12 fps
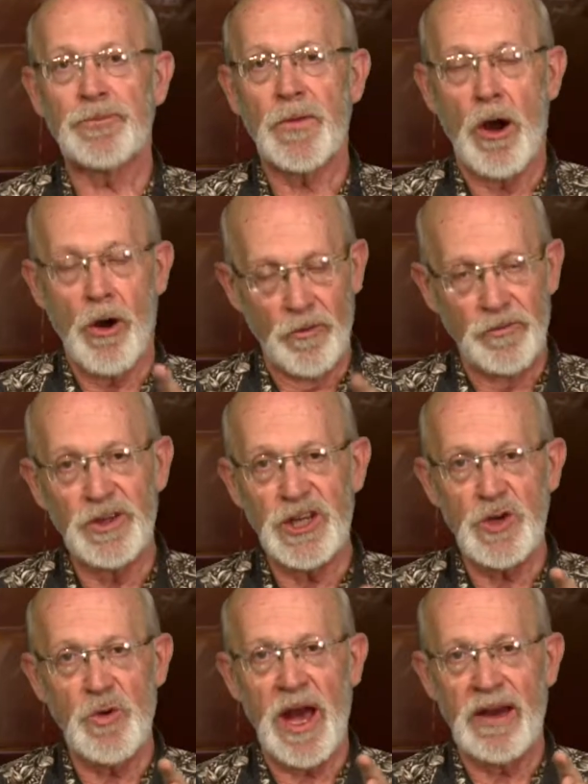hopefully
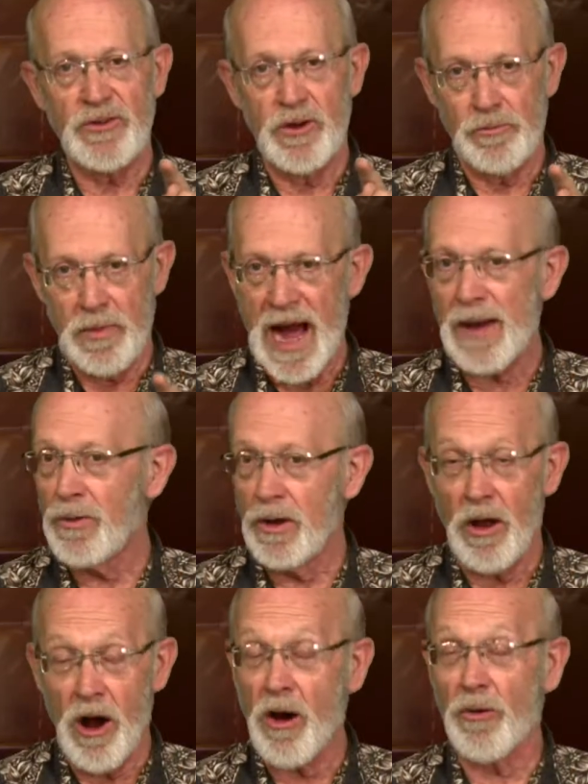you have your Bible
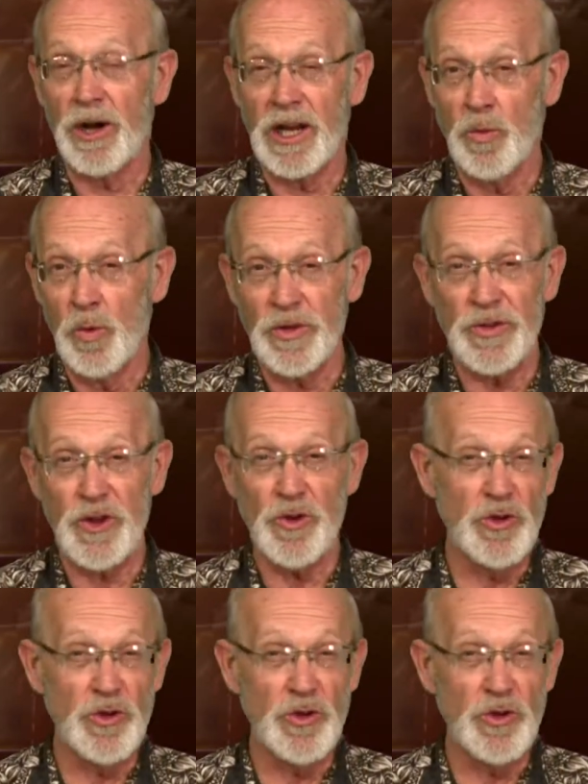already with you.